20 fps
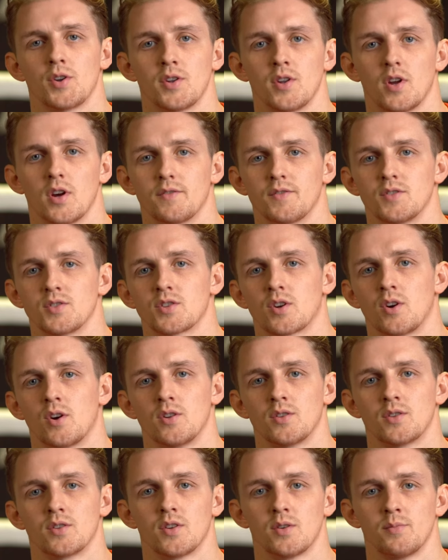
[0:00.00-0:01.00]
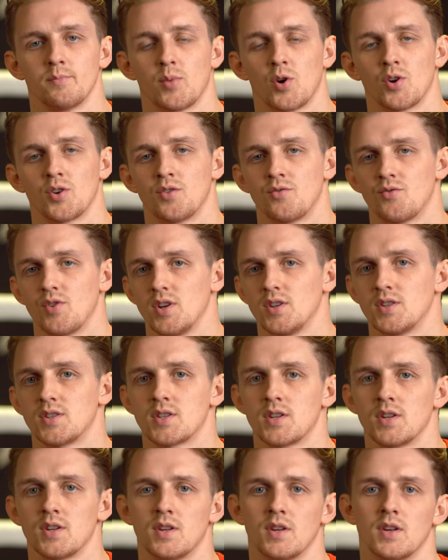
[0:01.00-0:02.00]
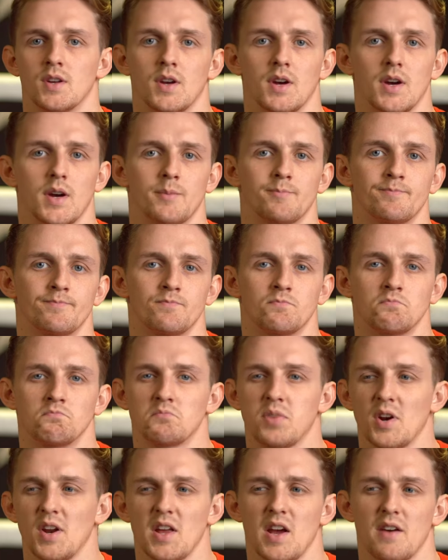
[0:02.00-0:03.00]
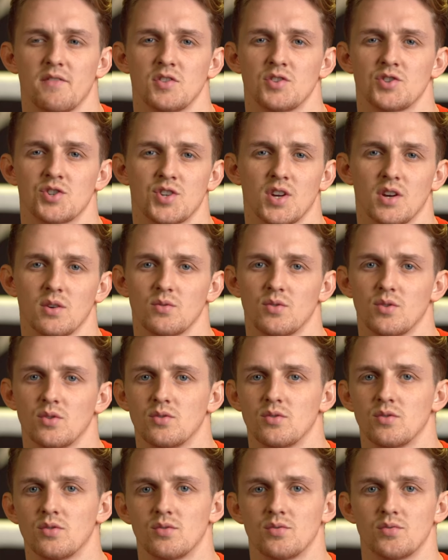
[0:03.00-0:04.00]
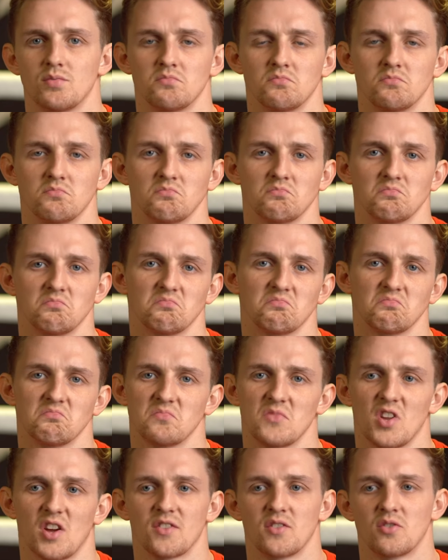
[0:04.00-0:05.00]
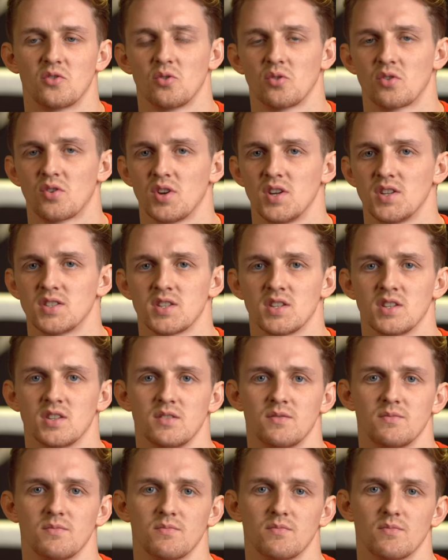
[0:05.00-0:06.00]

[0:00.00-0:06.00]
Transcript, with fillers: in Irvine, Scotland, born and raised. Pretty average childhood, nothing too crazy.